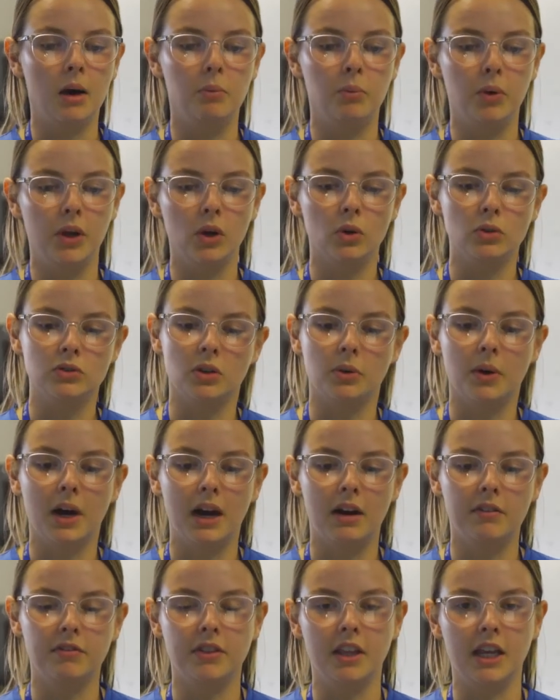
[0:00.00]
We also
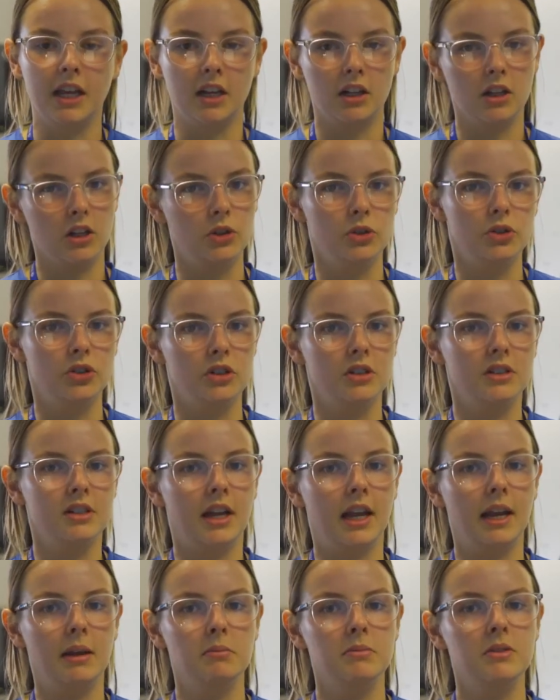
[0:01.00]
have the inclusion
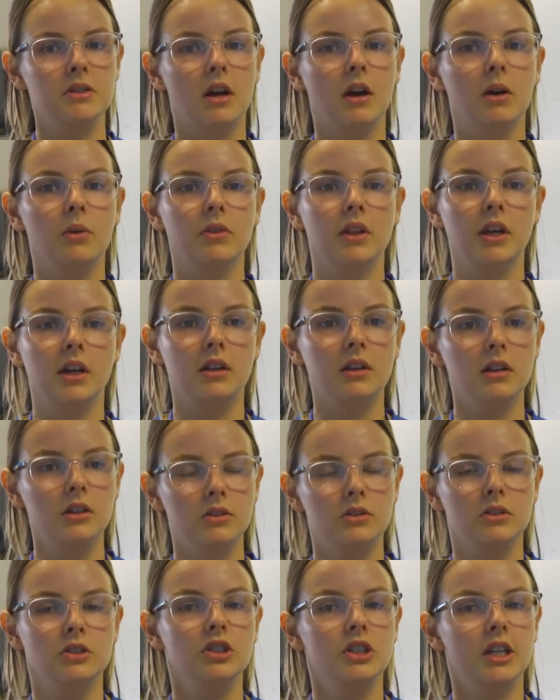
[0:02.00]
team. So the
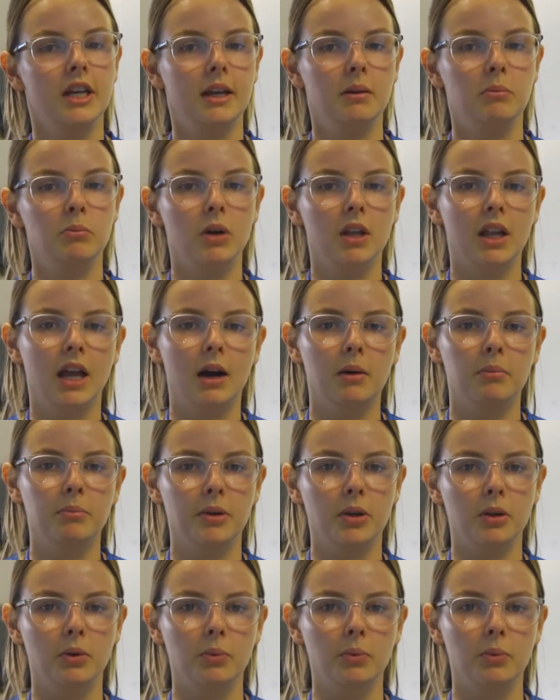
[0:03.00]
inclusion team will help you